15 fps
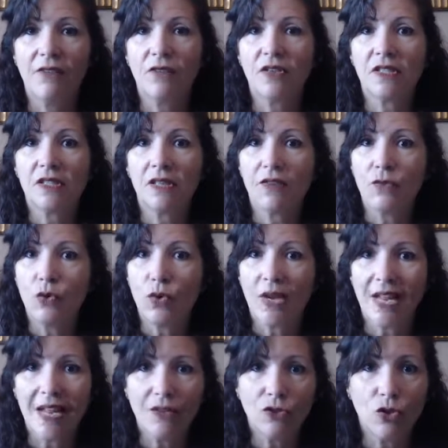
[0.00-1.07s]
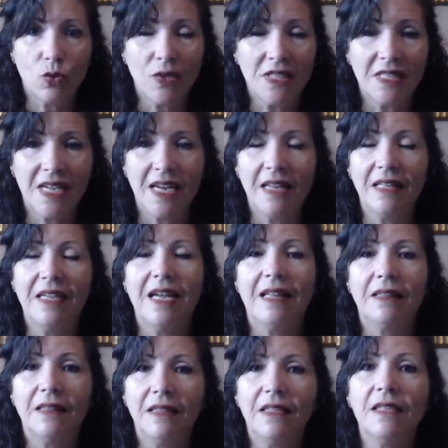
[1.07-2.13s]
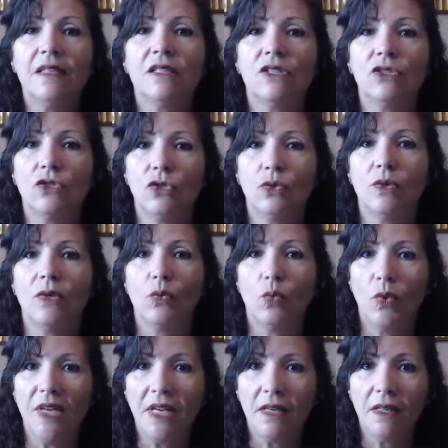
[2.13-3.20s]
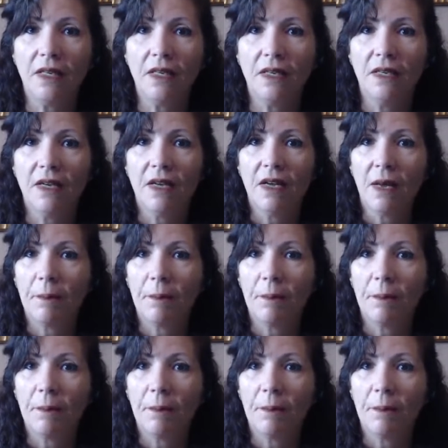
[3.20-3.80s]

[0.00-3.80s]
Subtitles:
If you can't do it daily, at least do it weekly.